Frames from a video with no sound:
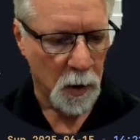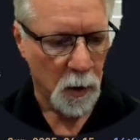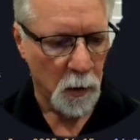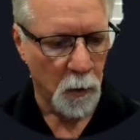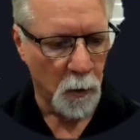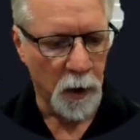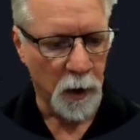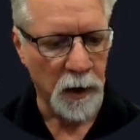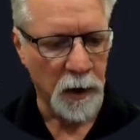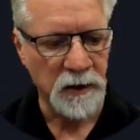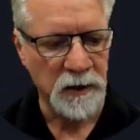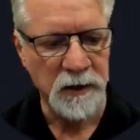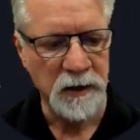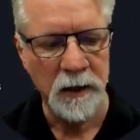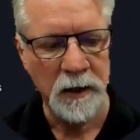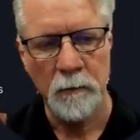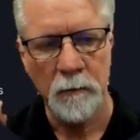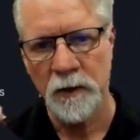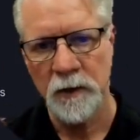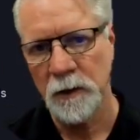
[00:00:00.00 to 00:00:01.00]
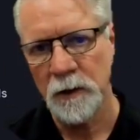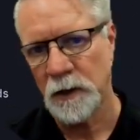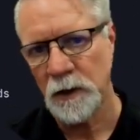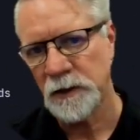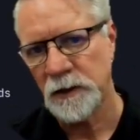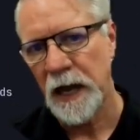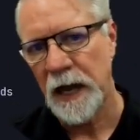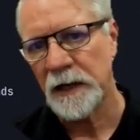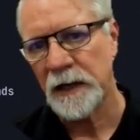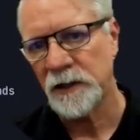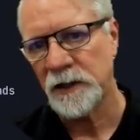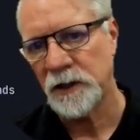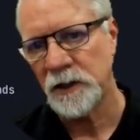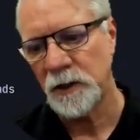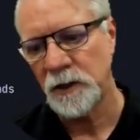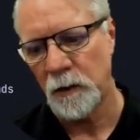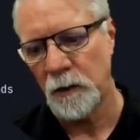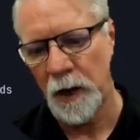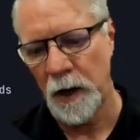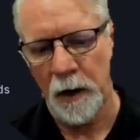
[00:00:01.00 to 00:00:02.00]
we're going to see that the stash is
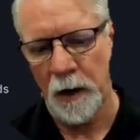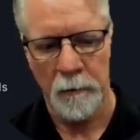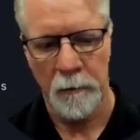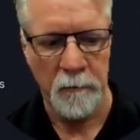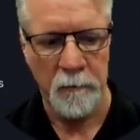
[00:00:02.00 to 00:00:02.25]
still there.